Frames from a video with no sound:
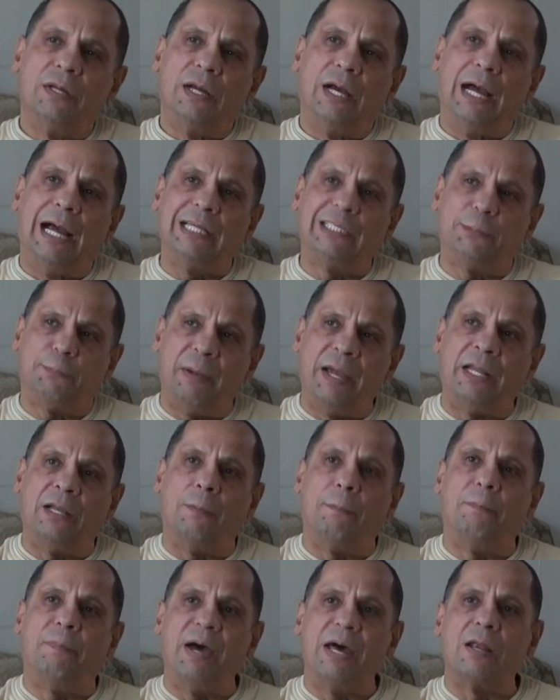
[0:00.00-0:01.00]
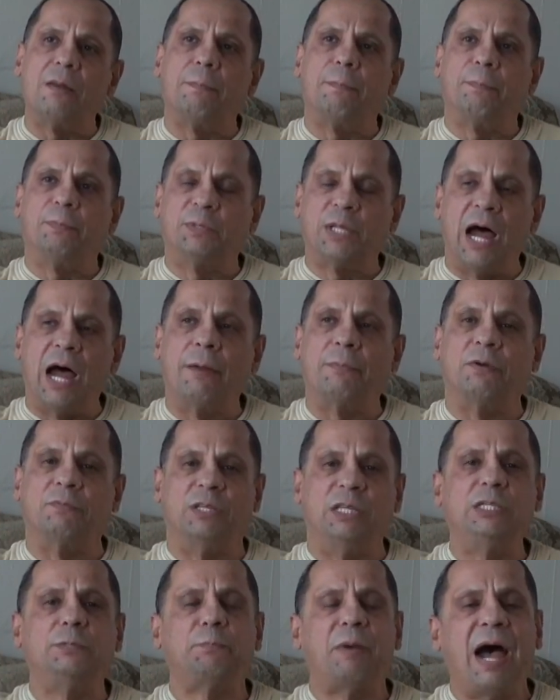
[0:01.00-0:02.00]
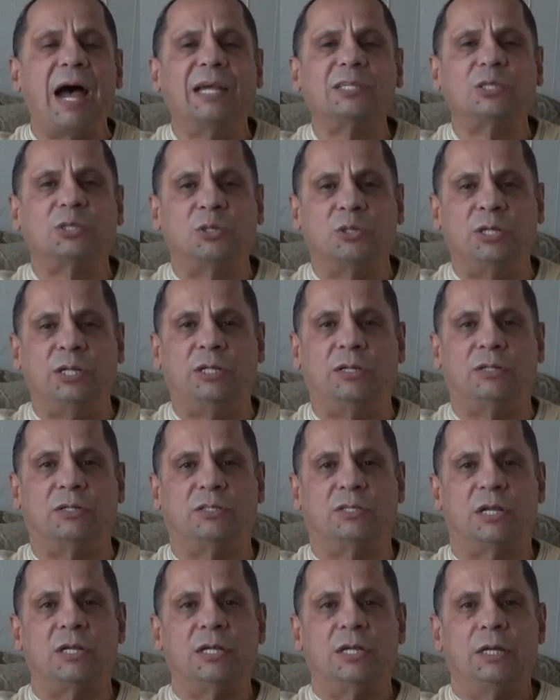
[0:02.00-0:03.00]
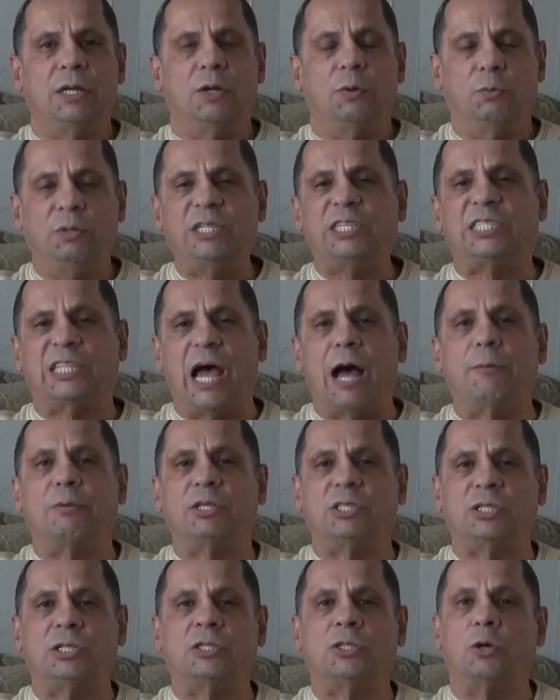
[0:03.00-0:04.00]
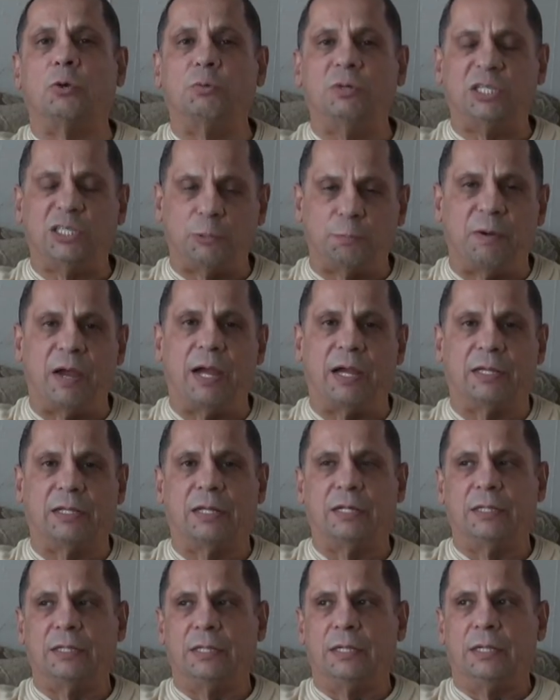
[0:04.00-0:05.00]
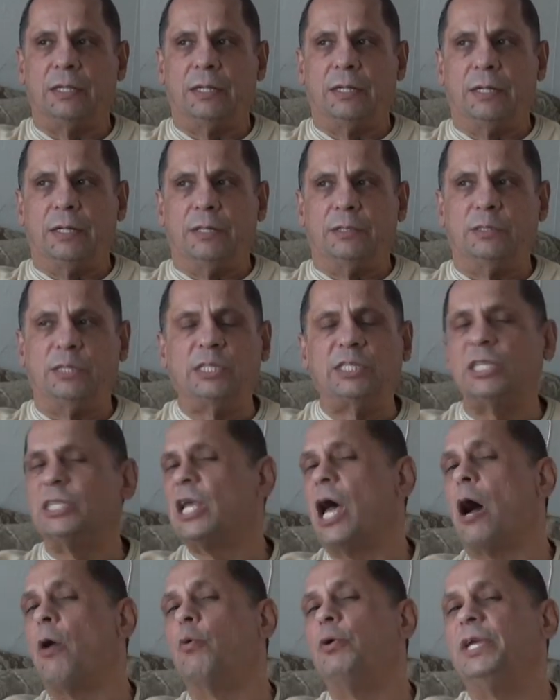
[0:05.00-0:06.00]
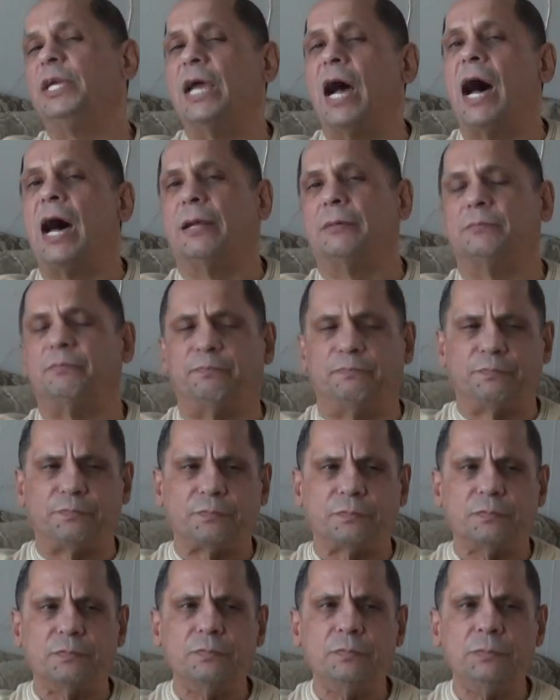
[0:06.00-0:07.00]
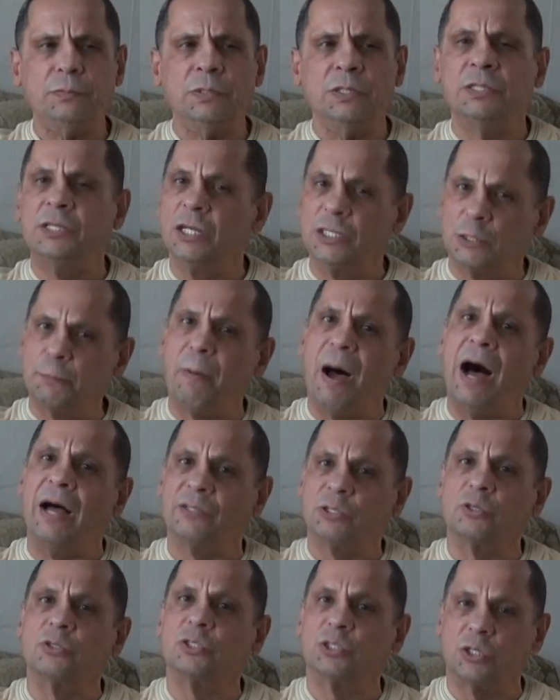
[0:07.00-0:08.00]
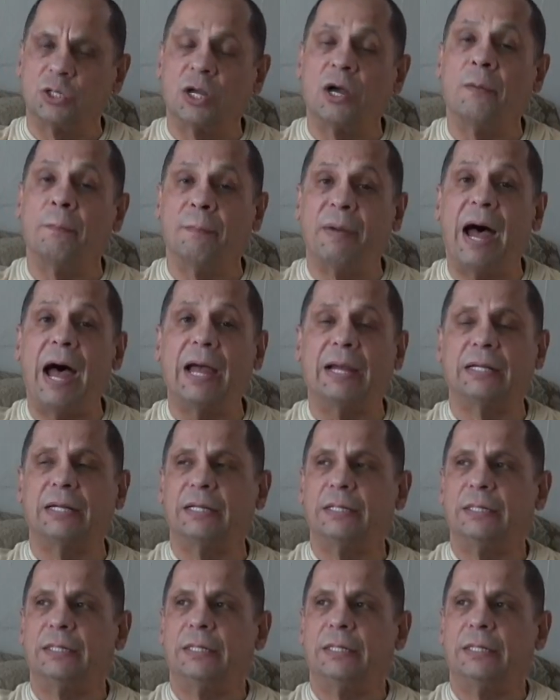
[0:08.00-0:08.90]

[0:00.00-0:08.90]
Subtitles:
has spent a better time of these past 2 years reestablishing their respect. This is how we got the sponsors to come back.